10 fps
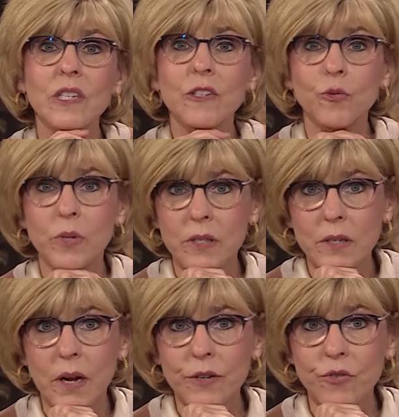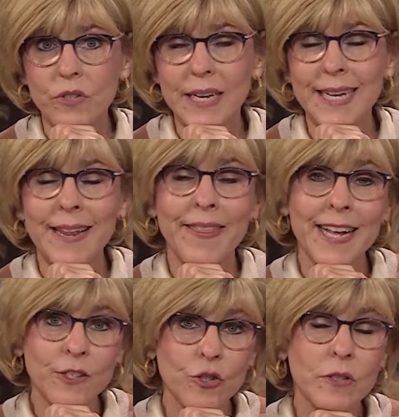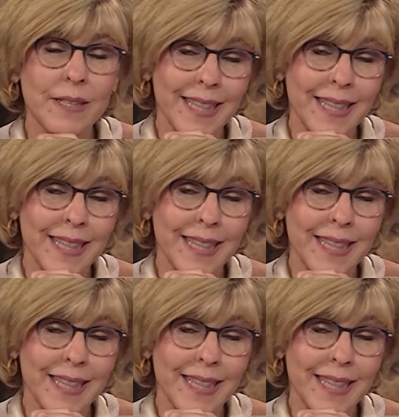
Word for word: here's what the doctor said, and that's,